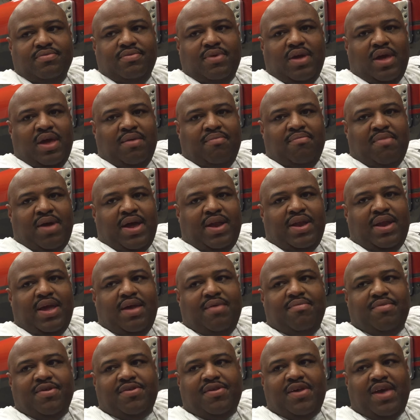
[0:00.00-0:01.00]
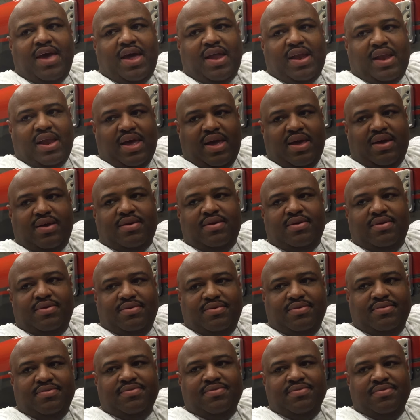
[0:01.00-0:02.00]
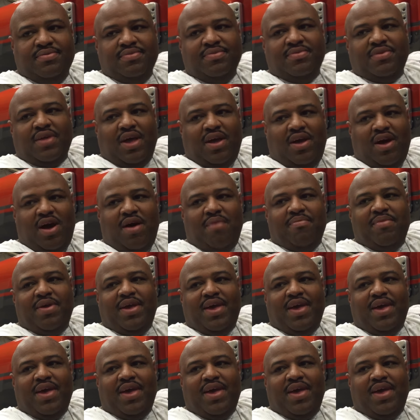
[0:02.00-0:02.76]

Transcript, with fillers: and my name is Cadillac. They call me